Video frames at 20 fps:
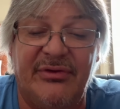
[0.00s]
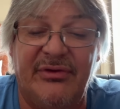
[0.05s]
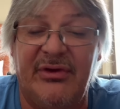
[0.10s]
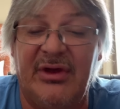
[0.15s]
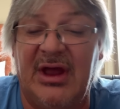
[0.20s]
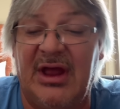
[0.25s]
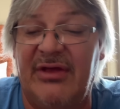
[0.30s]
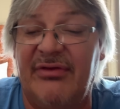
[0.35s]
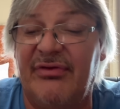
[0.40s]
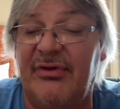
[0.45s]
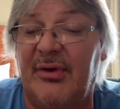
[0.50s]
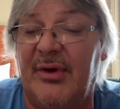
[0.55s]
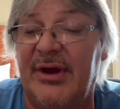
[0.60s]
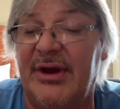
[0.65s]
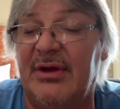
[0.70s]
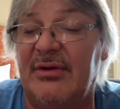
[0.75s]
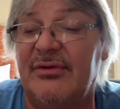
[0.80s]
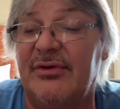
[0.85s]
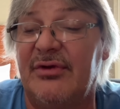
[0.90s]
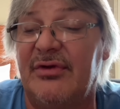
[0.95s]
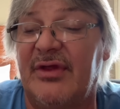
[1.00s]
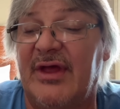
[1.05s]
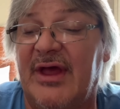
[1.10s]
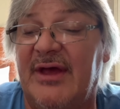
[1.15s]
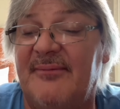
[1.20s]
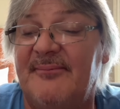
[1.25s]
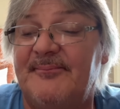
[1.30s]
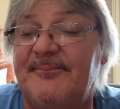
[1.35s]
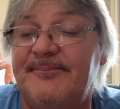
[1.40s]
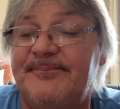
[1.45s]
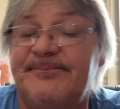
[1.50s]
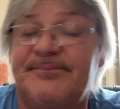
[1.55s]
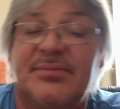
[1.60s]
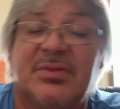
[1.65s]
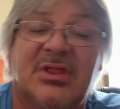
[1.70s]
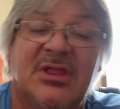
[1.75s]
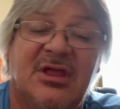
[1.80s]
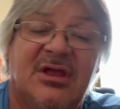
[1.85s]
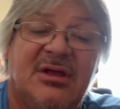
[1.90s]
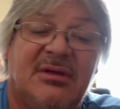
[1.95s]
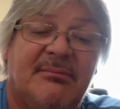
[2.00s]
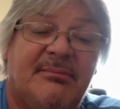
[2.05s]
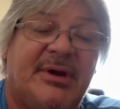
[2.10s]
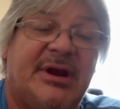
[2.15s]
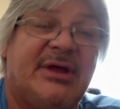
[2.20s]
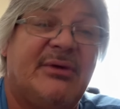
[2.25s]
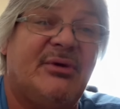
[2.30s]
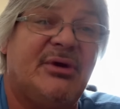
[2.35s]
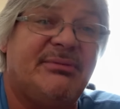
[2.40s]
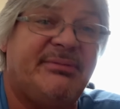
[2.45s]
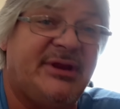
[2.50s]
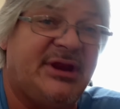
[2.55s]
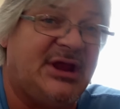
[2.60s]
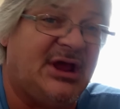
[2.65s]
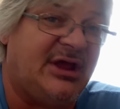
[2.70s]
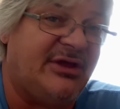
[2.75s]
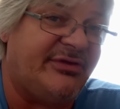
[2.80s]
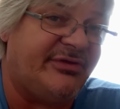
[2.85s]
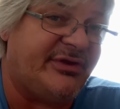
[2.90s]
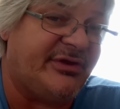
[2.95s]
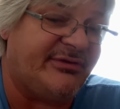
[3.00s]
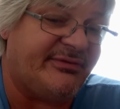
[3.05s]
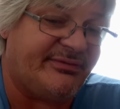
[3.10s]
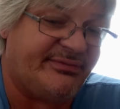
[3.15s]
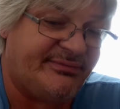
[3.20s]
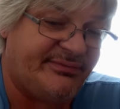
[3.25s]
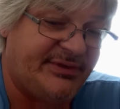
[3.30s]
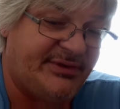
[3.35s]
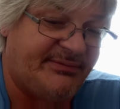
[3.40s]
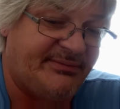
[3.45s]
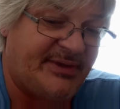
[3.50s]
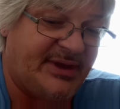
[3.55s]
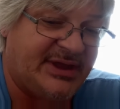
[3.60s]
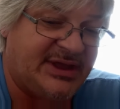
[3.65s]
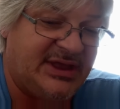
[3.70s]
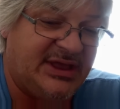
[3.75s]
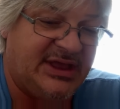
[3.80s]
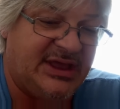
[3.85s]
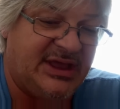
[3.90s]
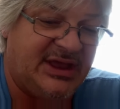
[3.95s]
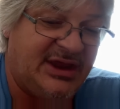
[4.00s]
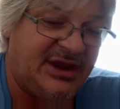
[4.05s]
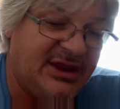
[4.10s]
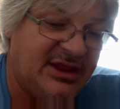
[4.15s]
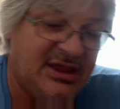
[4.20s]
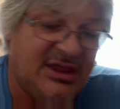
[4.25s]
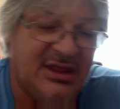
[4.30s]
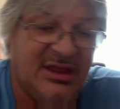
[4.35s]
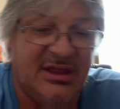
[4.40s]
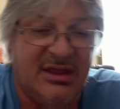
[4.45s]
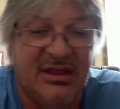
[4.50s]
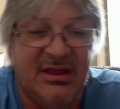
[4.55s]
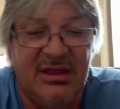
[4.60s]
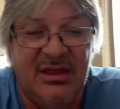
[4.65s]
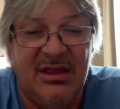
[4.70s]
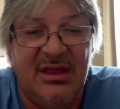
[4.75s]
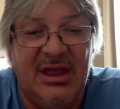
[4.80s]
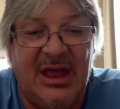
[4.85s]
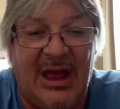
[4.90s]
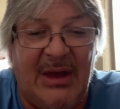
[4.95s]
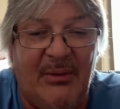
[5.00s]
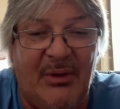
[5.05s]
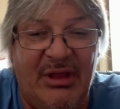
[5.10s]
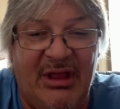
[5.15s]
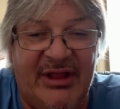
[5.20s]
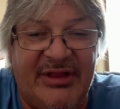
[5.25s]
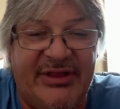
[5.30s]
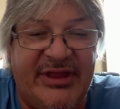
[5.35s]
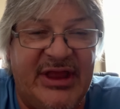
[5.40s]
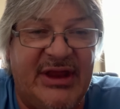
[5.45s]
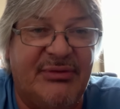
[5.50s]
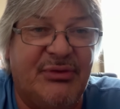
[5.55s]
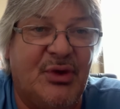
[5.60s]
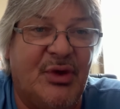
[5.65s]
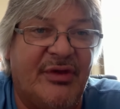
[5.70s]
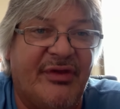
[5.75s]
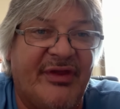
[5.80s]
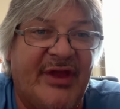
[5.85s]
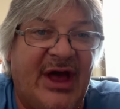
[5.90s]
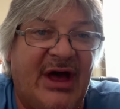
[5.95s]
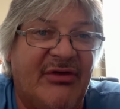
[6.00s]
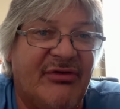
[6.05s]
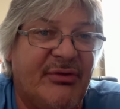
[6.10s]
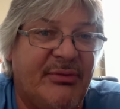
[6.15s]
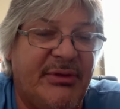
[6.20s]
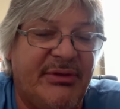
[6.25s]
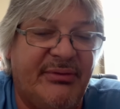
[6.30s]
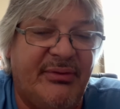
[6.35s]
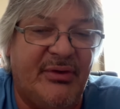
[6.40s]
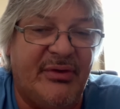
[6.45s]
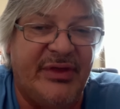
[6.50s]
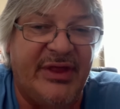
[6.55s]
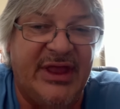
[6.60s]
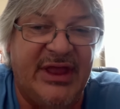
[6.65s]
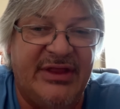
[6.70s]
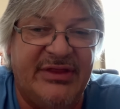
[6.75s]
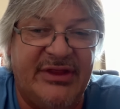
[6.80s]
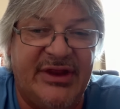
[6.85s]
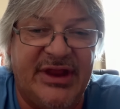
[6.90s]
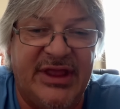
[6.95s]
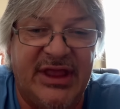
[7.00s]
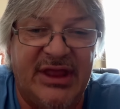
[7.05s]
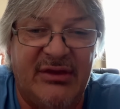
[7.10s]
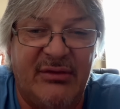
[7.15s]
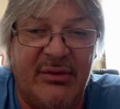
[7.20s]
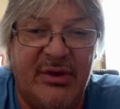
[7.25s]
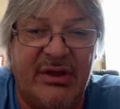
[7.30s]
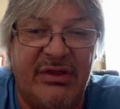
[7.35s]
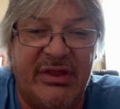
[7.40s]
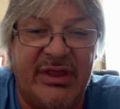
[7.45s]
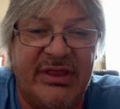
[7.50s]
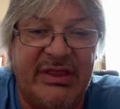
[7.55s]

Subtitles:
You guys know I don't do that, but it would be nice if I can get, I would like to get up to 1,000 before the end of the year, really.